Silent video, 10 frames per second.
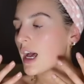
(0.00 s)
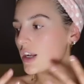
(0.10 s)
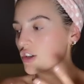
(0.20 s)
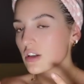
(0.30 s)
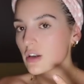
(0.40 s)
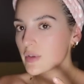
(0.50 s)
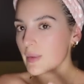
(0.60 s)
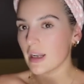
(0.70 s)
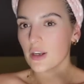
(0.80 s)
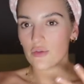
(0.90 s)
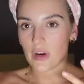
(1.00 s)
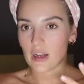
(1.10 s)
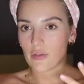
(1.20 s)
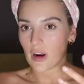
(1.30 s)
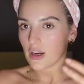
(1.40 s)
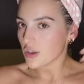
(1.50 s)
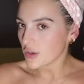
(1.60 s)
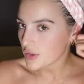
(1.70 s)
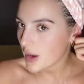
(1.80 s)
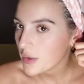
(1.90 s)
I just love smelling really fresh.
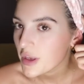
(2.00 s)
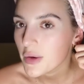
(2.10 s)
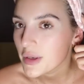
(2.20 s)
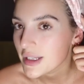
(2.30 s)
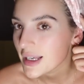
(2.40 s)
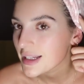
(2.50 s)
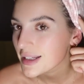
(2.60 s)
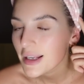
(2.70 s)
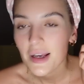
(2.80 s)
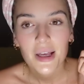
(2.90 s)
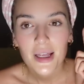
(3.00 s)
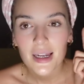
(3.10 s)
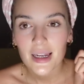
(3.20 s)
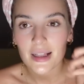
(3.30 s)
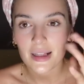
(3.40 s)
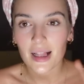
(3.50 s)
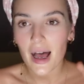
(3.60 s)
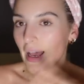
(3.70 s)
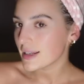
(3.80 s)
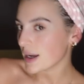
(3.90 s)
Also, how cute is this little
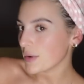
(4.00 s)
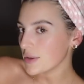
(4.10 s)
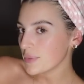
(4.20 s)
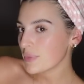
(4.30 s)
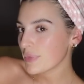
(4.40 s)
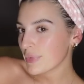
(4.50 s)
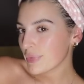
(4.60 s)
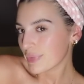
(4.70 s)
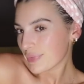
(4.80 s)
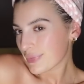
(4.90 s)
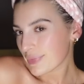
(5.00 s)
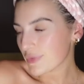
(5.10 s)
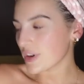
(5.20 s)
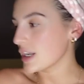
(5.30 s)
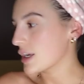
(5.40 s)
hair towel? Really